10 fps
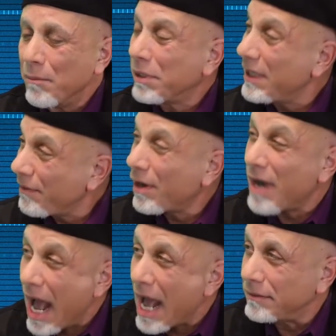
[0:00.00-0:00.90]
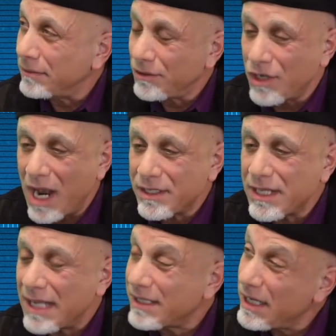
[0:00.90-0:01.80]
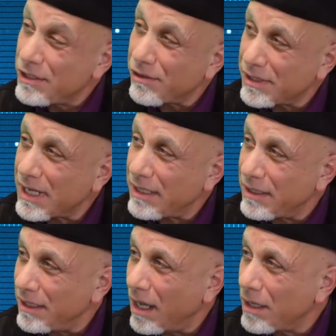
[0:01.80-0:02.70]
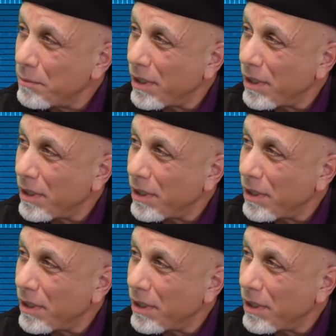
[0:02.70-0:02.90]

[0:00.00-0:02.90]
believe it or not, Josh, that's easier said than done,